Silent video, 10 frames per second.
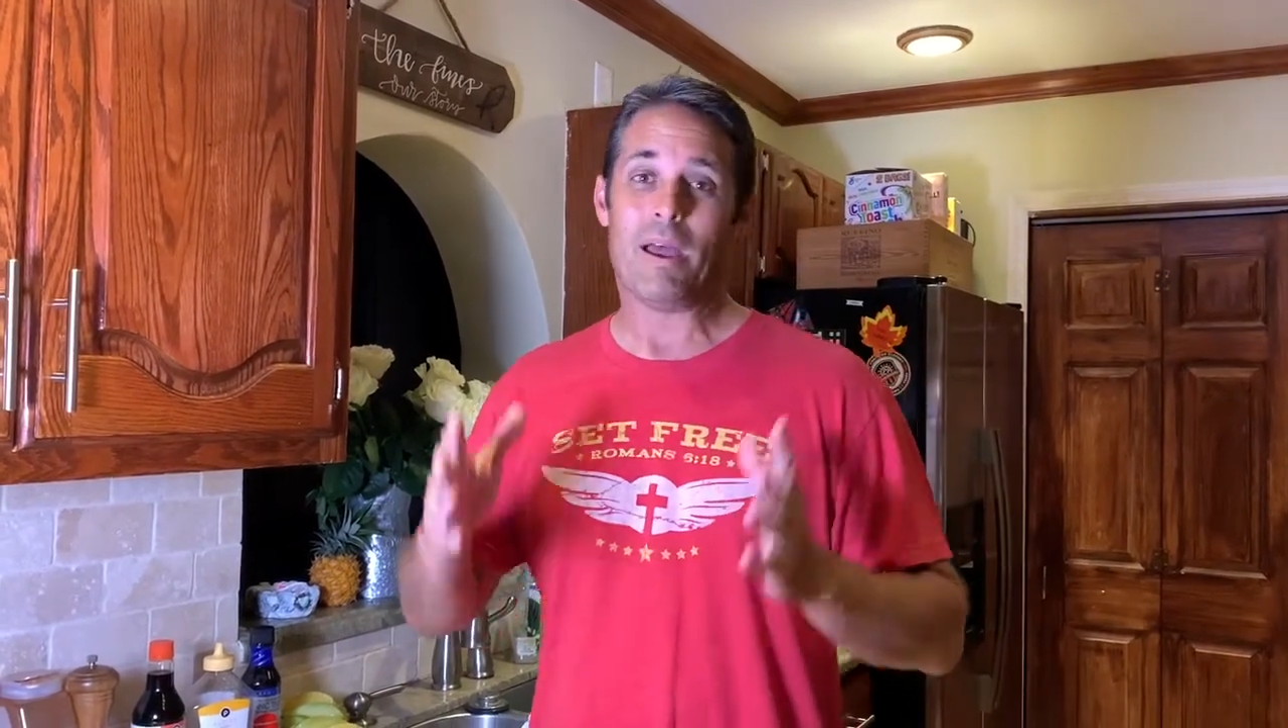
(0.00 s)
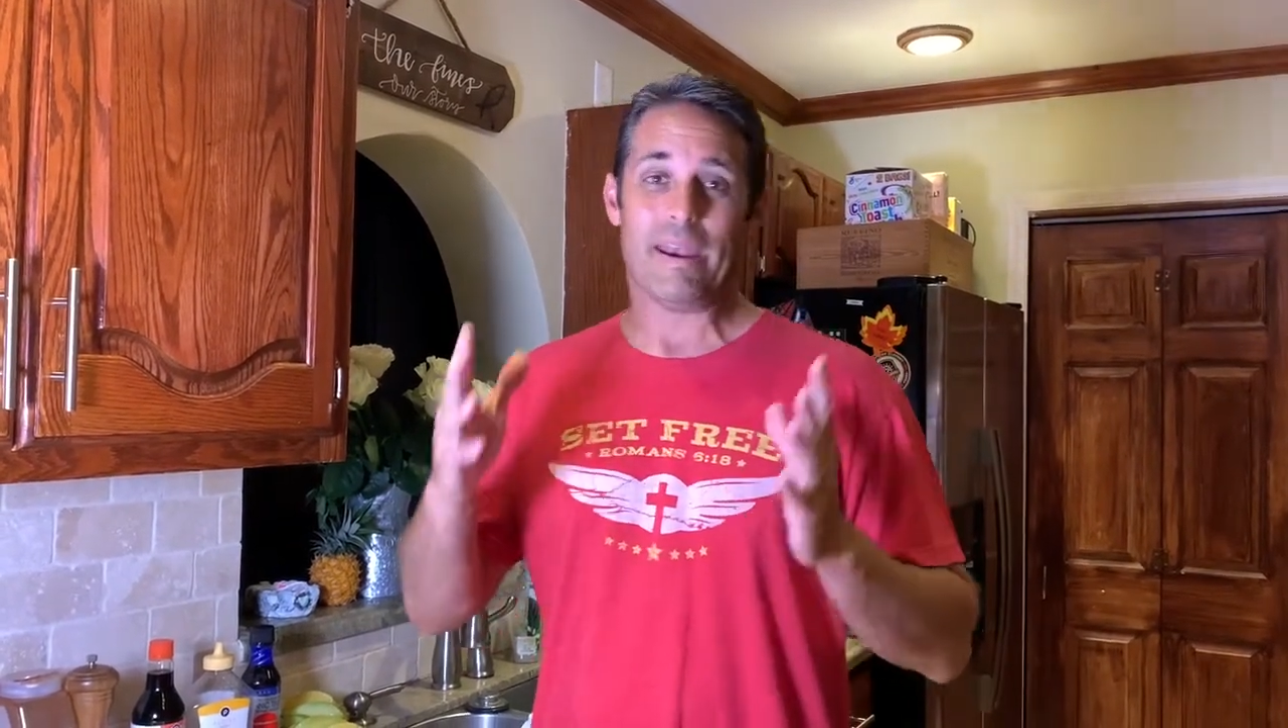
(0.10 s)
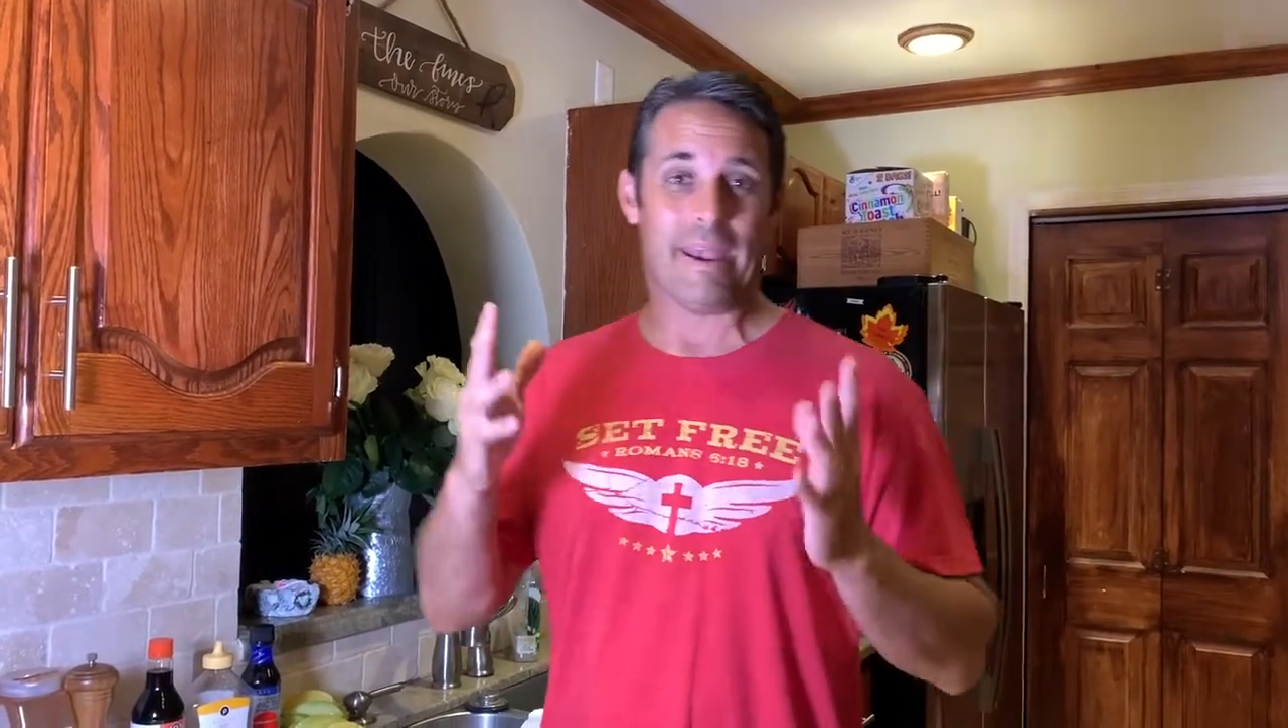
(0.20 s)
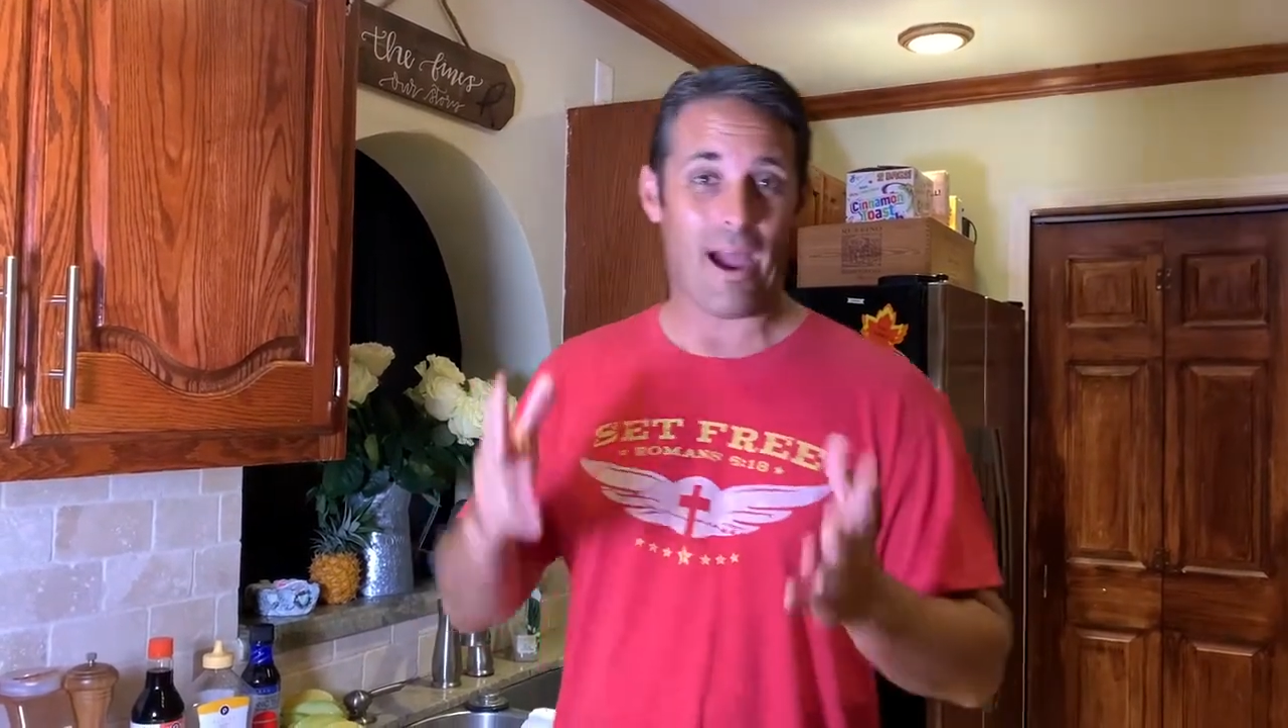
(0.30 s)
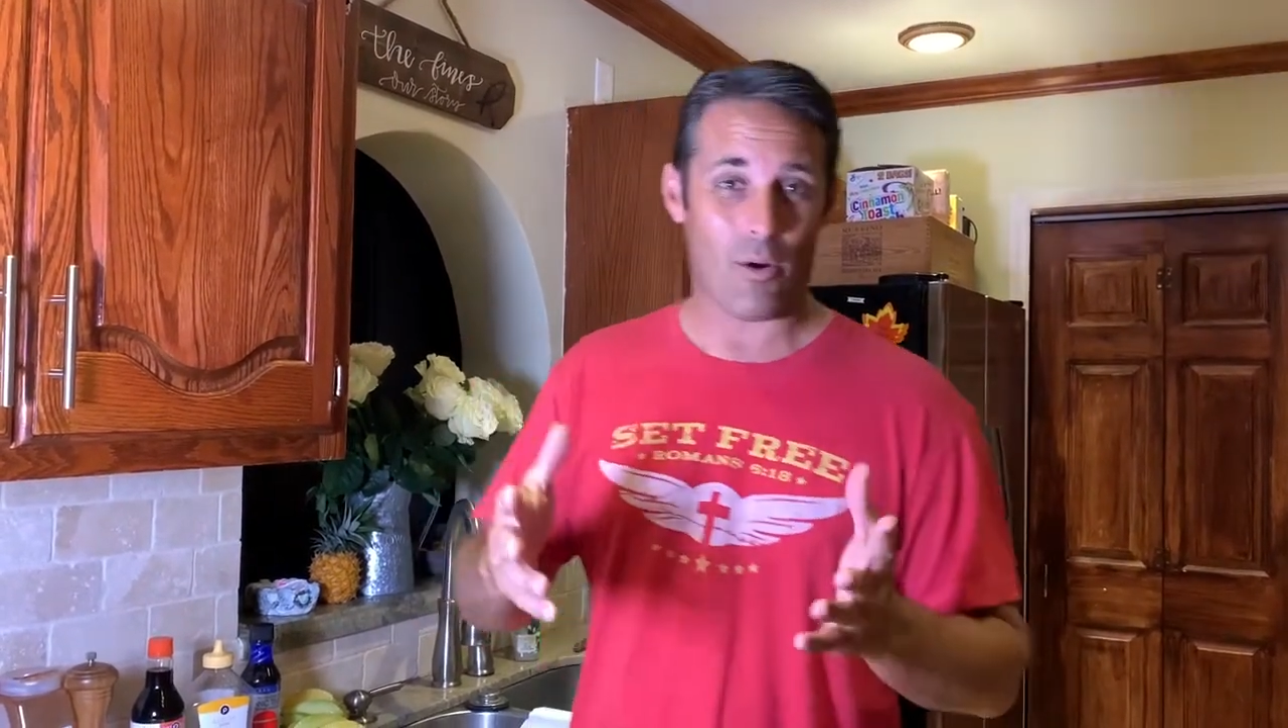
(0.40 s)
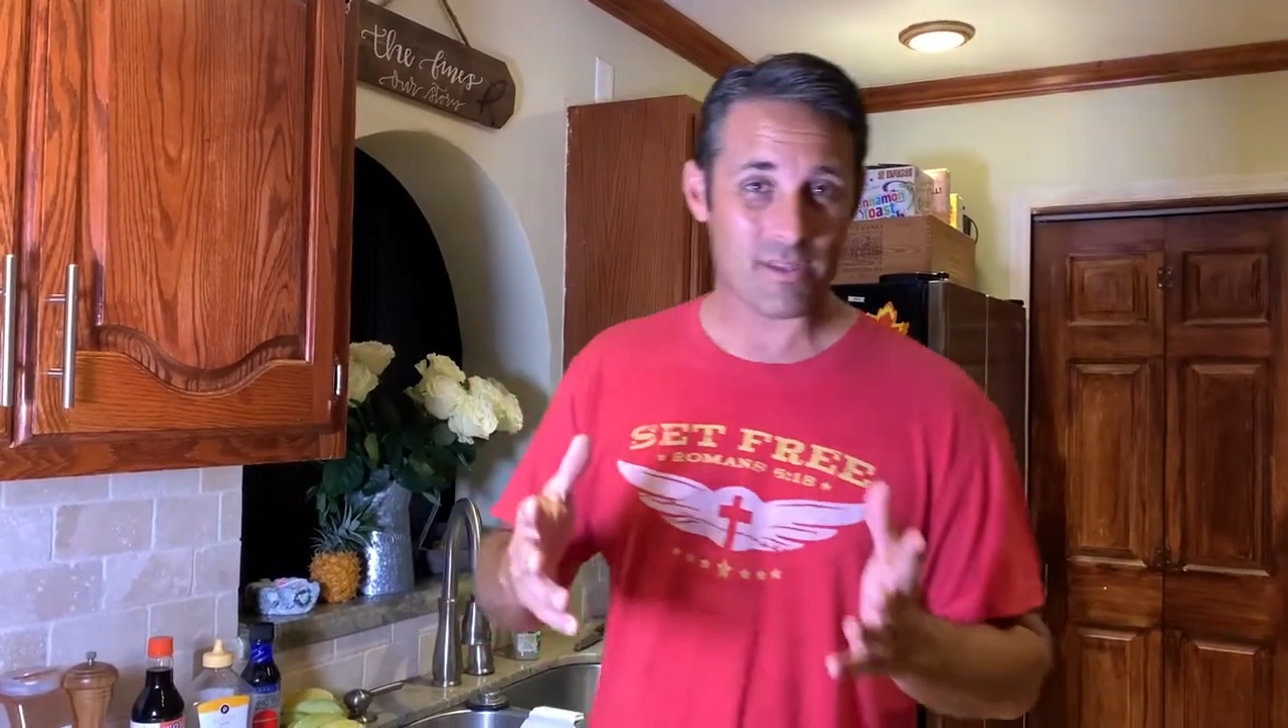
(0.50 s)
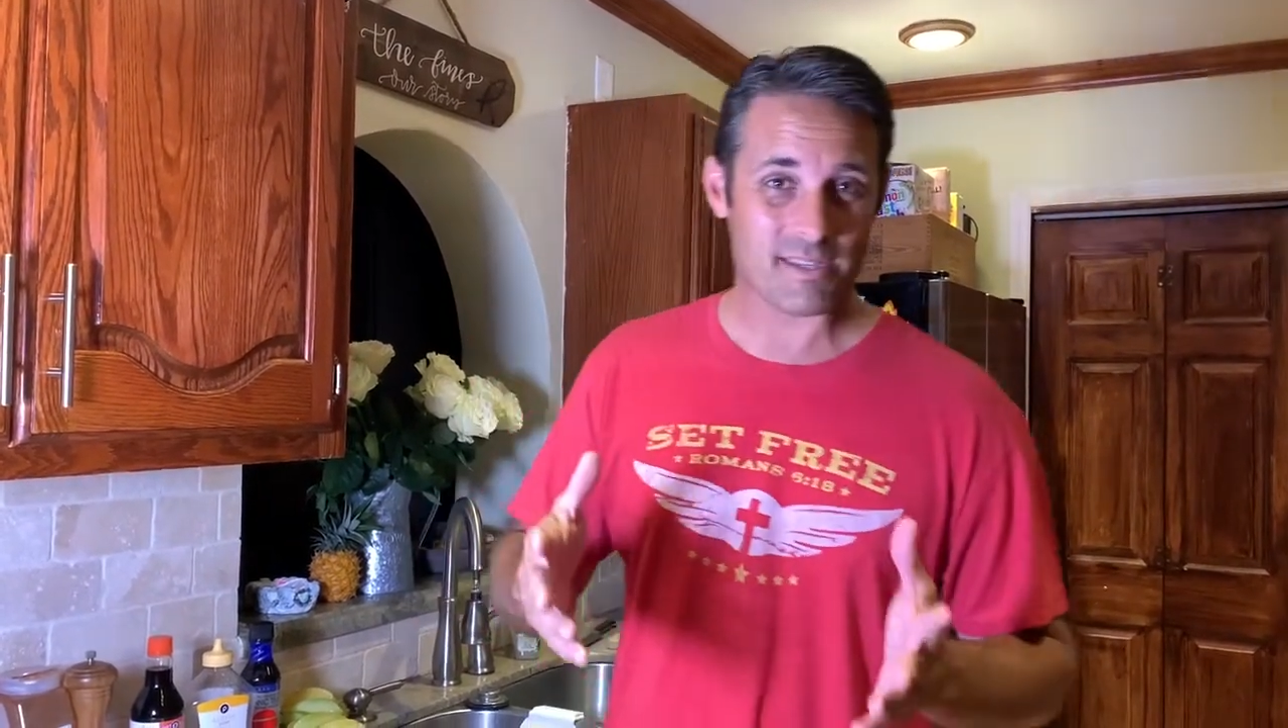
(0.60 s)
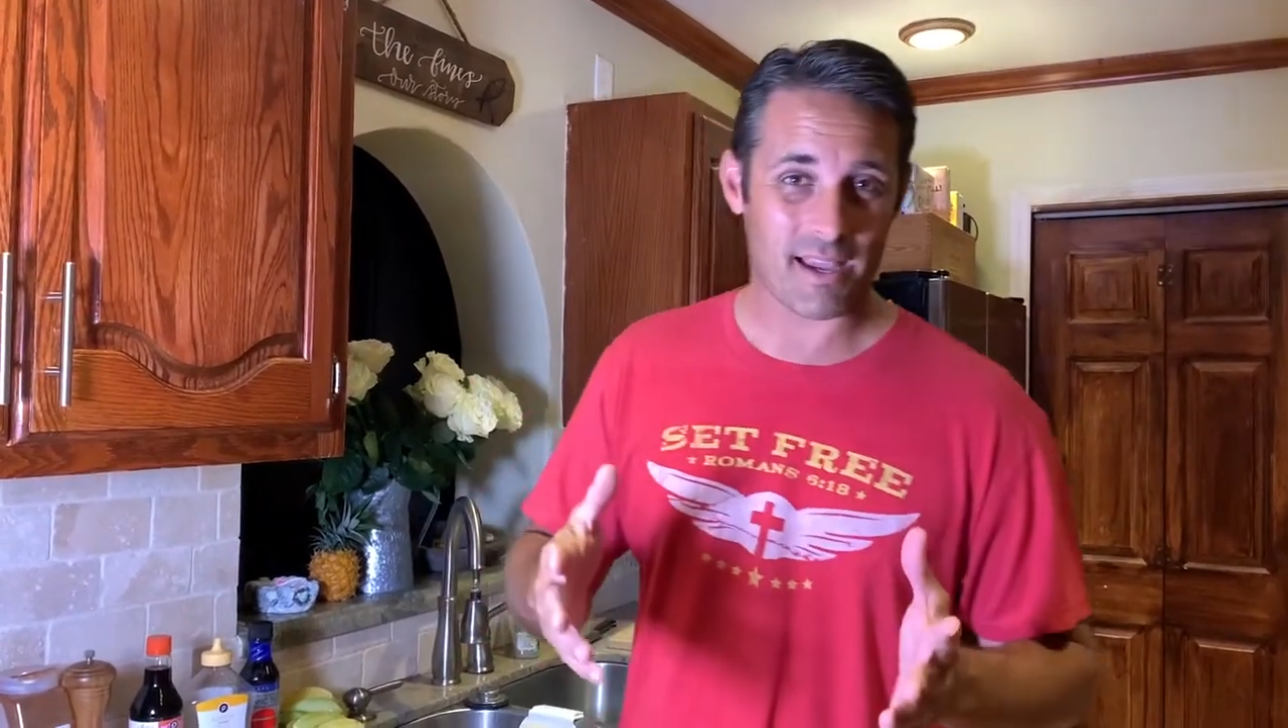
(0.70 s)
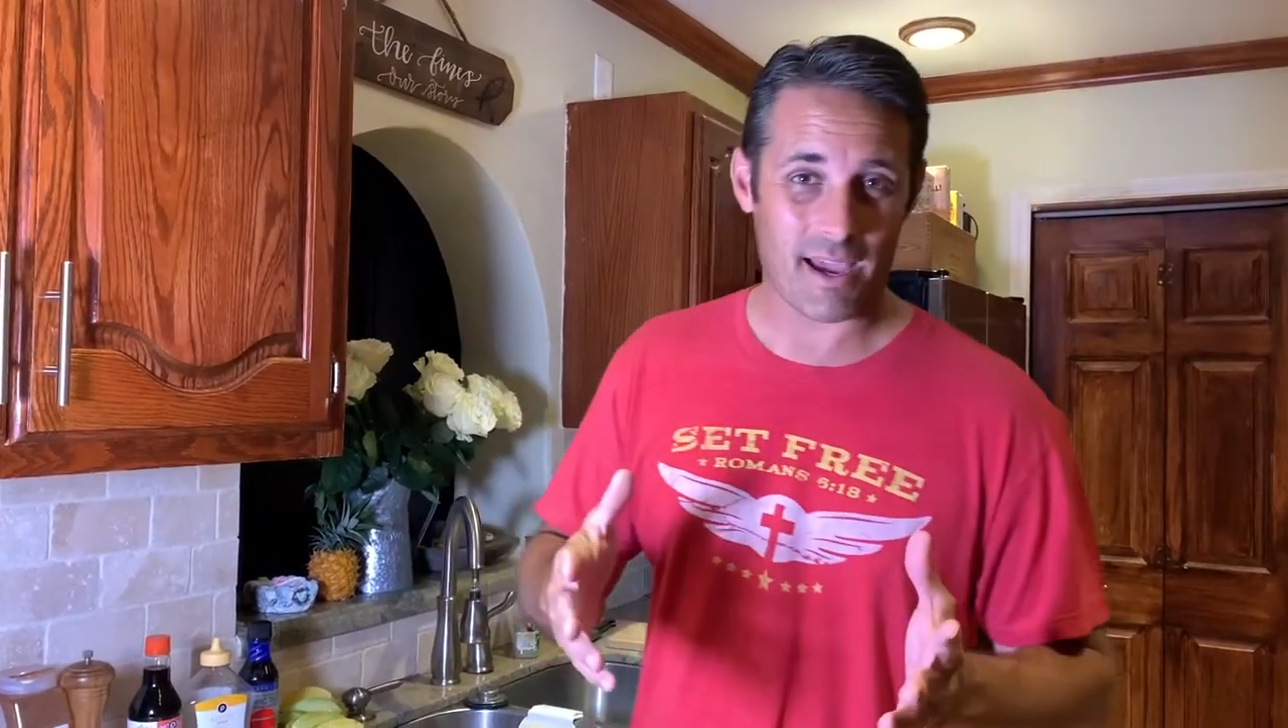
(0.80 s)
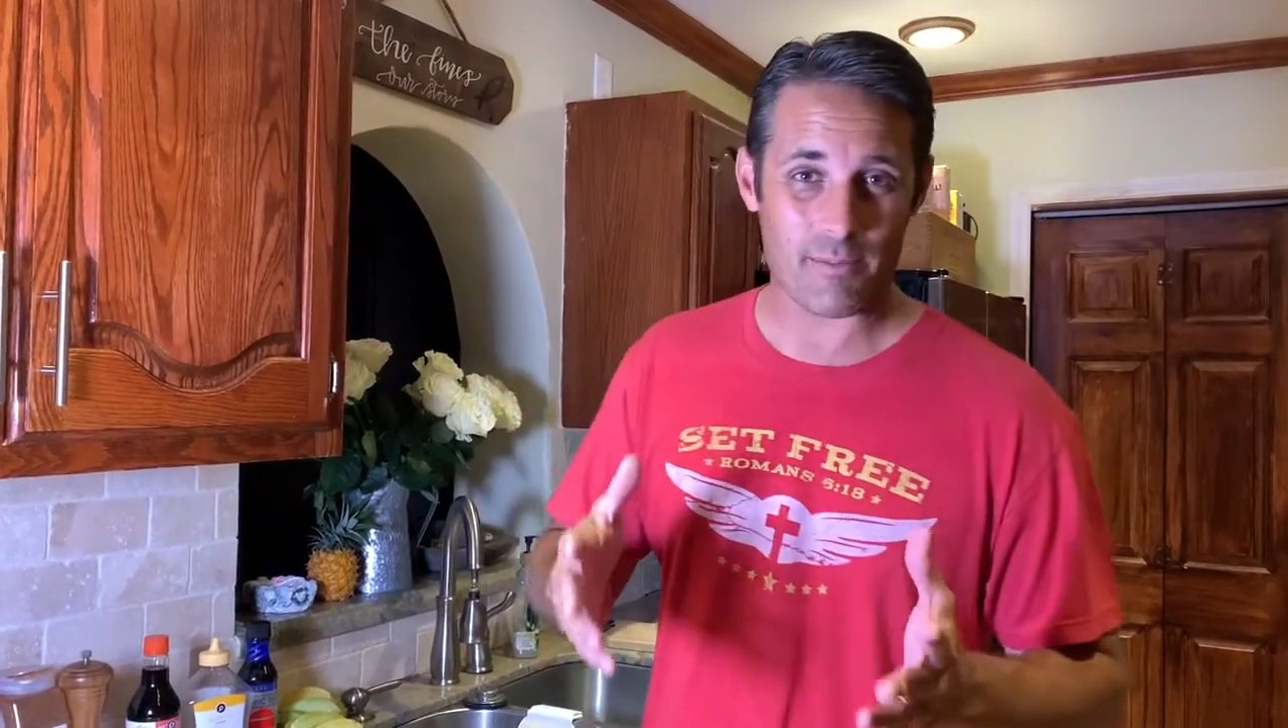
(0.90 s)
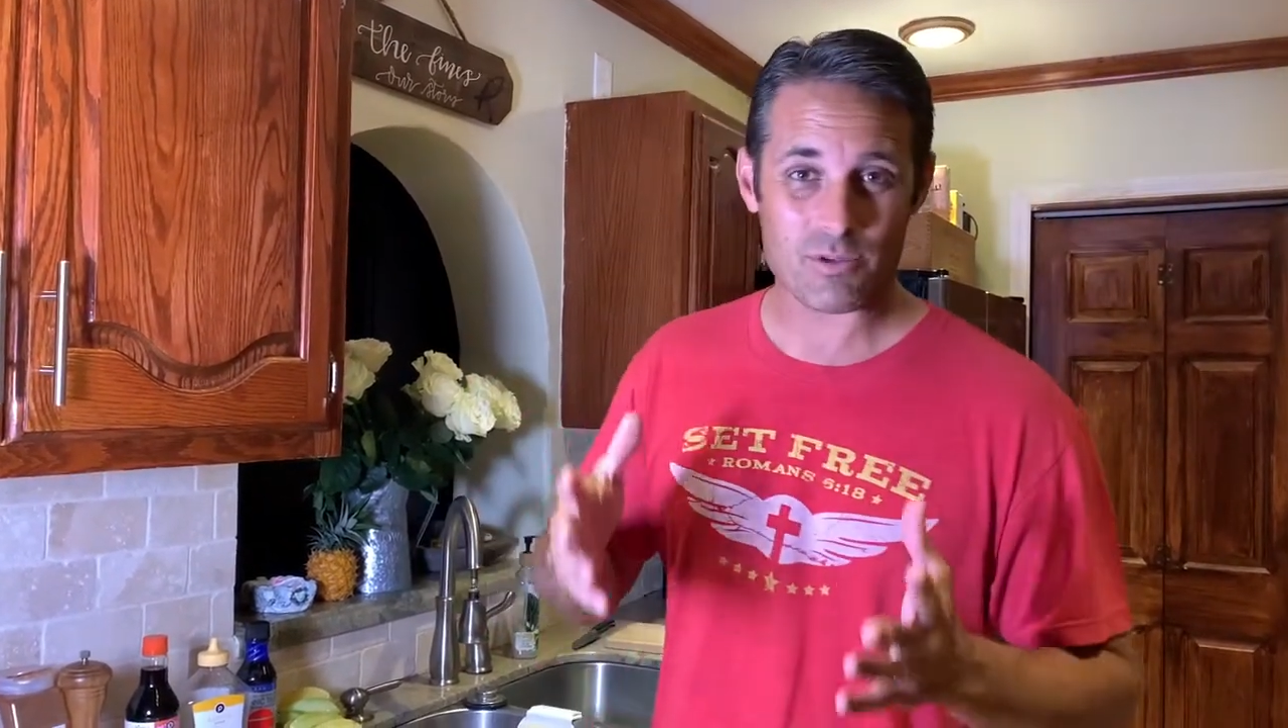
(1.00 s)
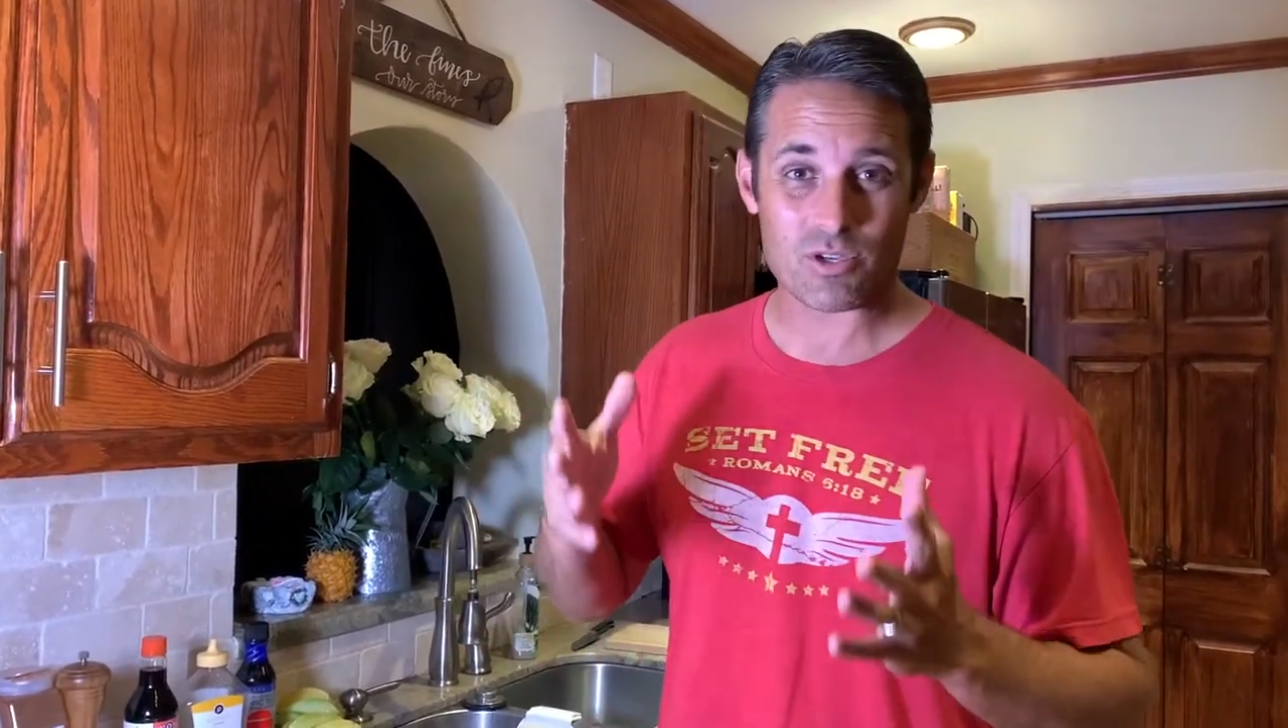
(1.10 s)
Now it's time